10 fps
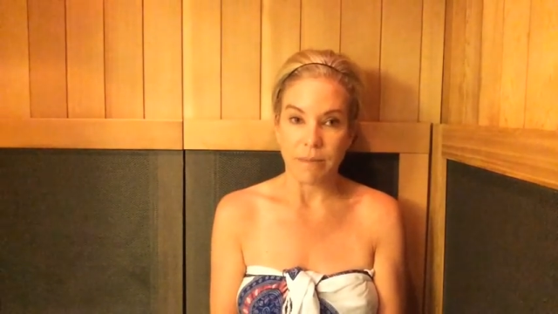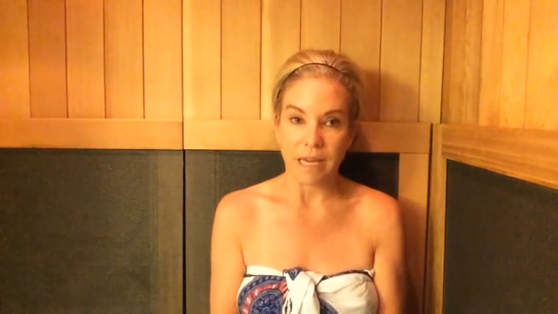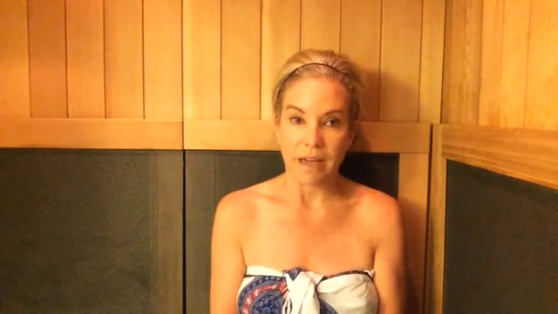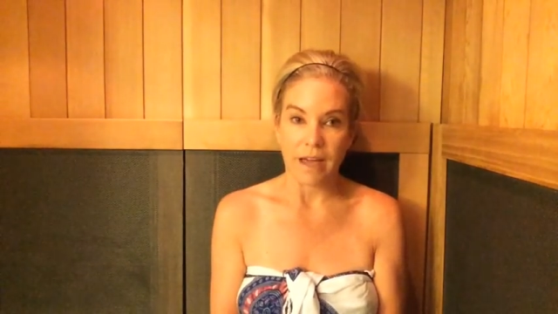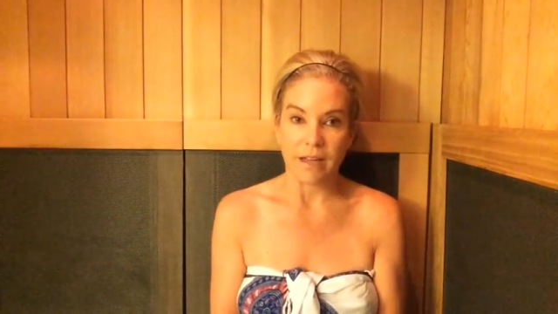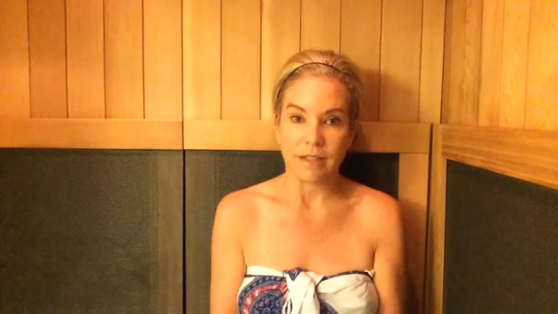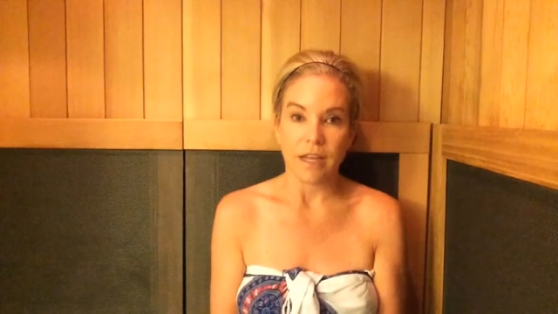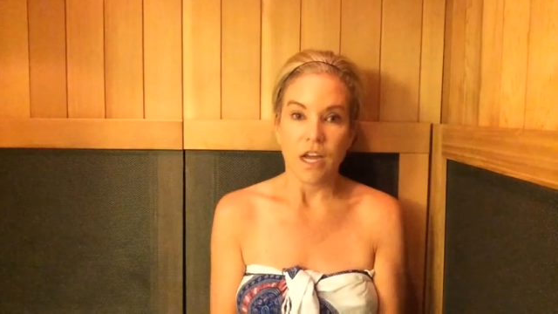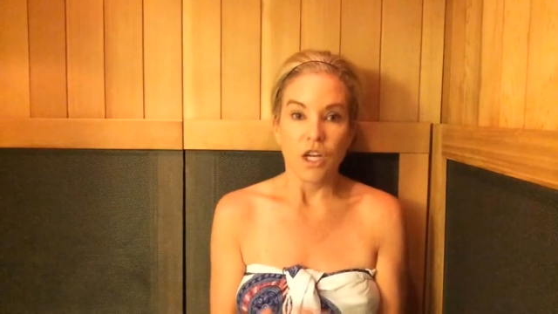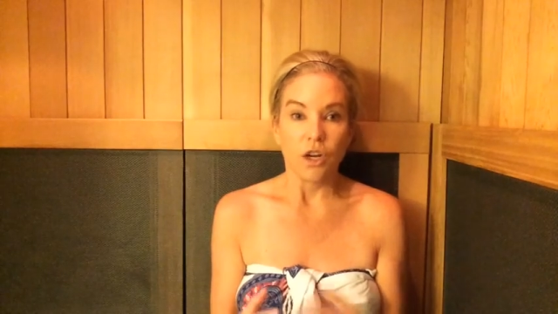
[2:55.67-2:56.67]
because
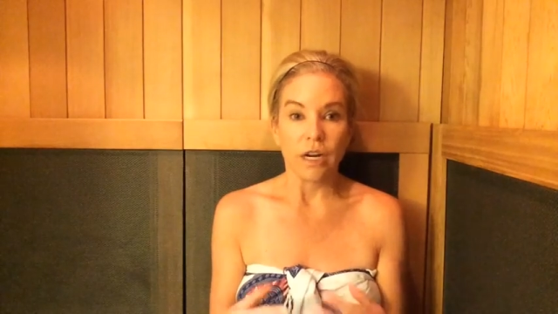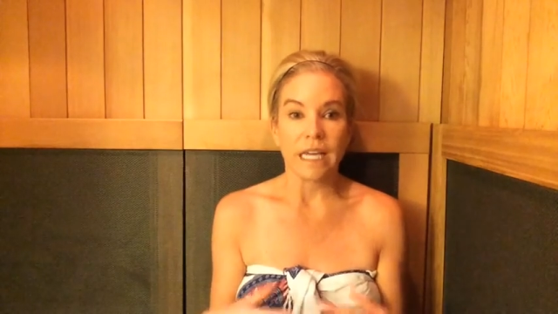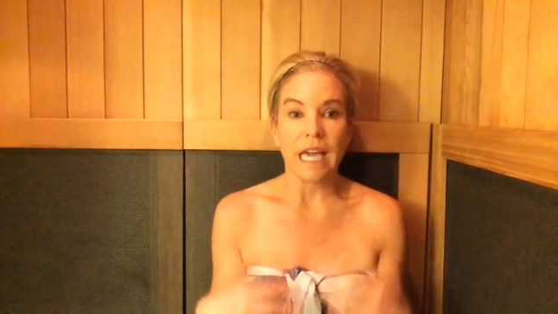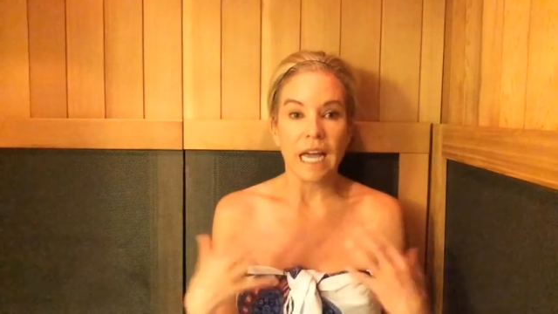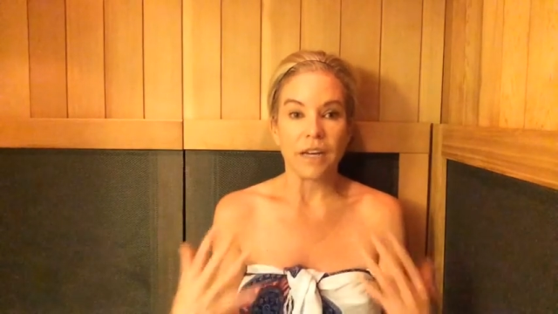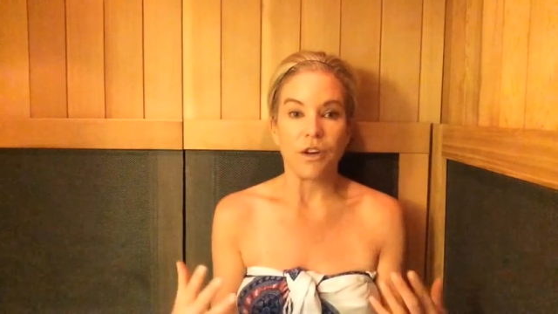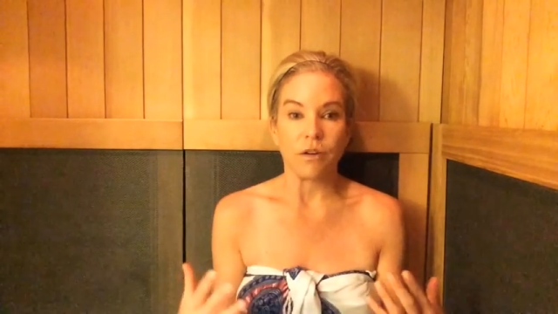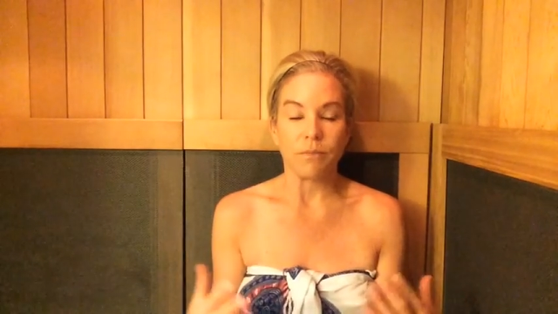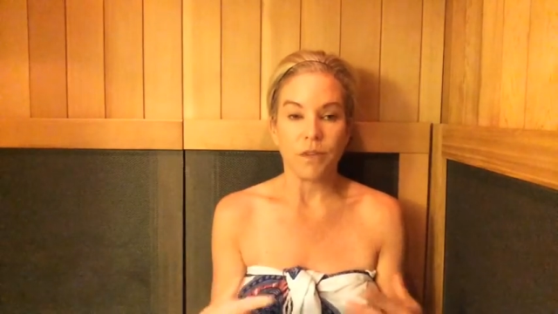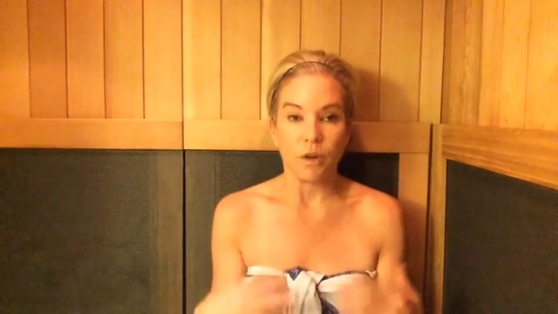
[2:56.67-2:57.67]

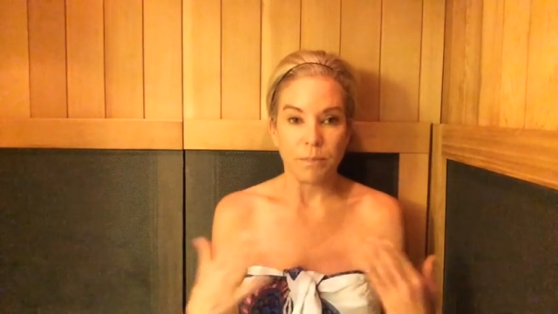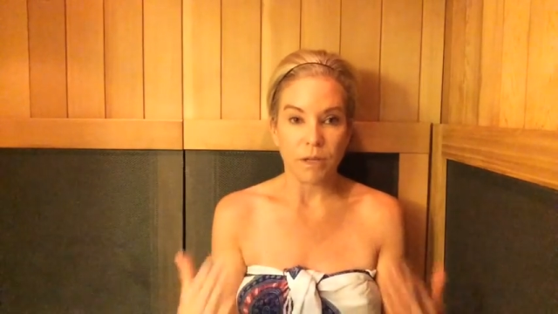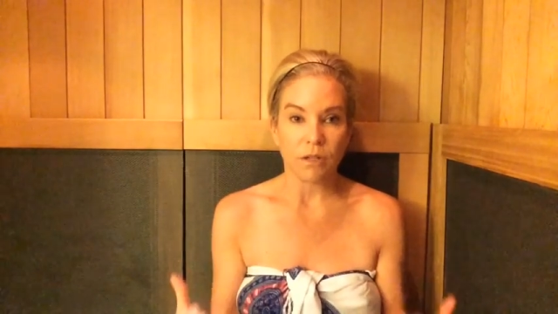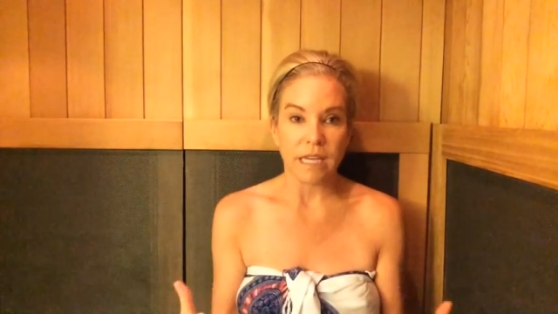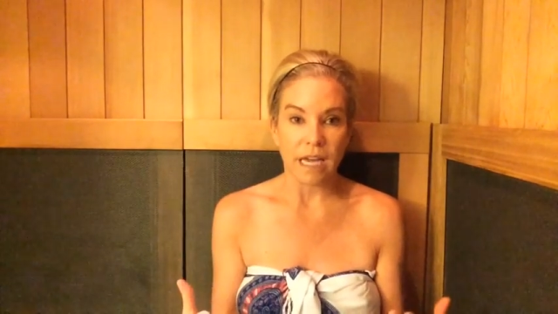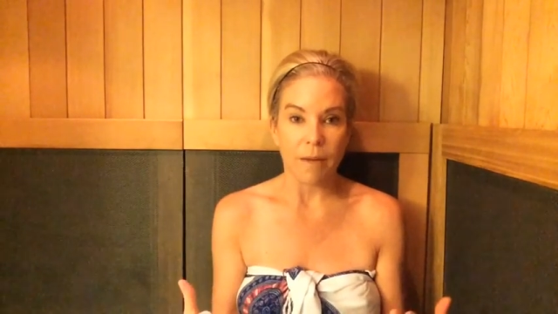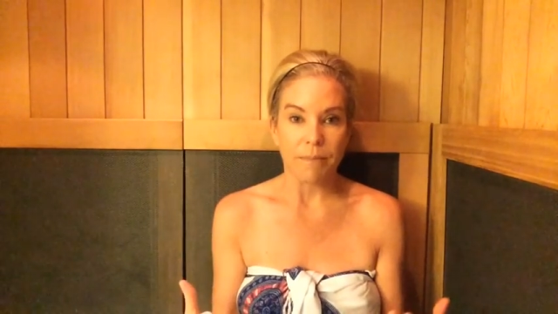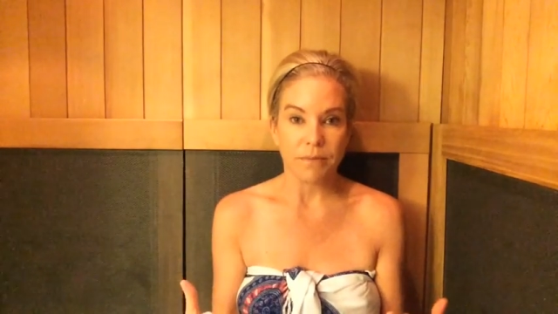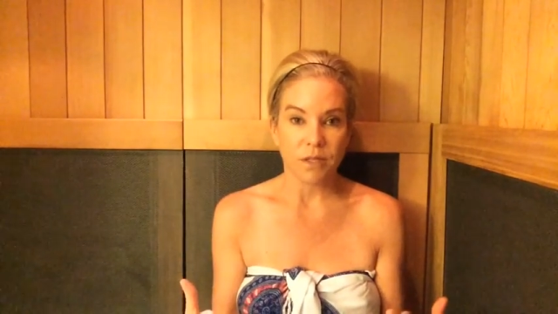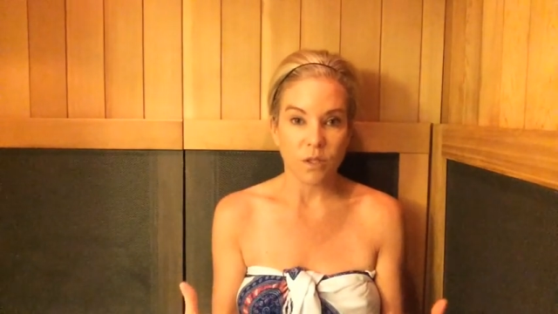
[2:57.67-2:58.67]
you're building
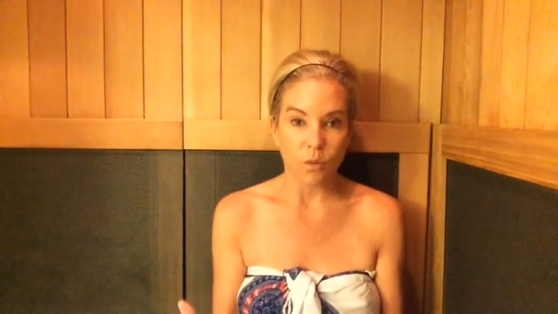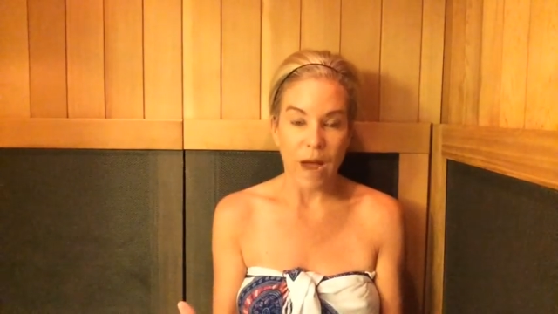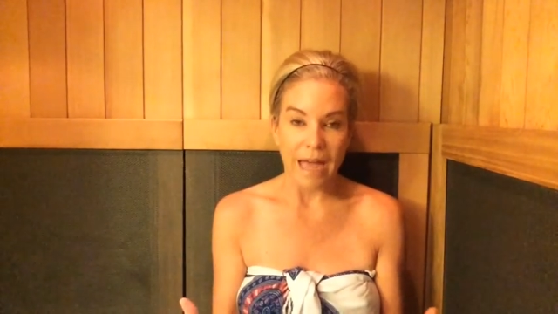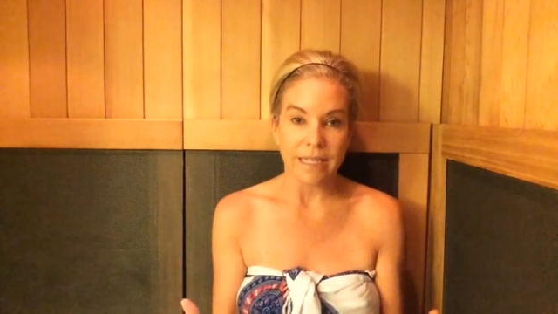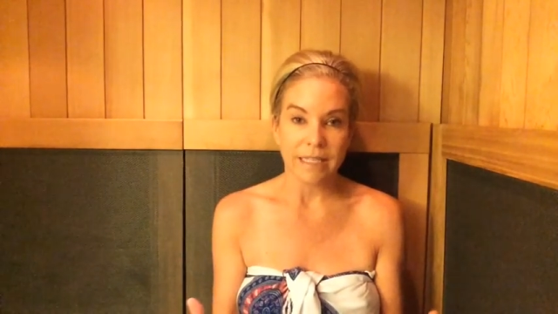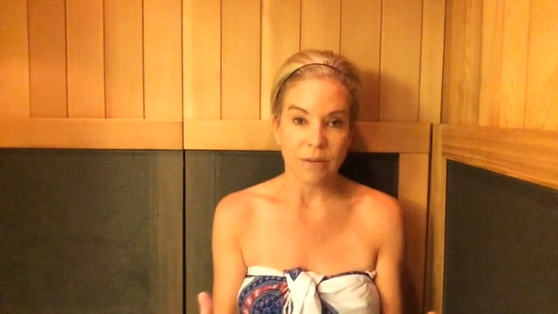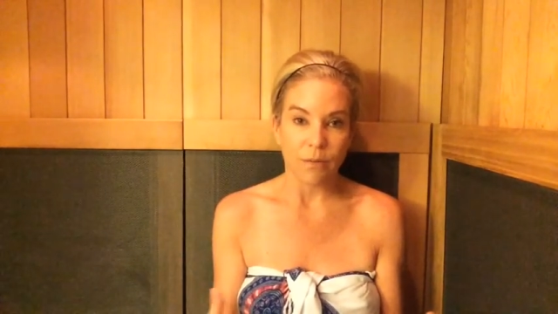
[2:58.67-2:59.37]
up sweat,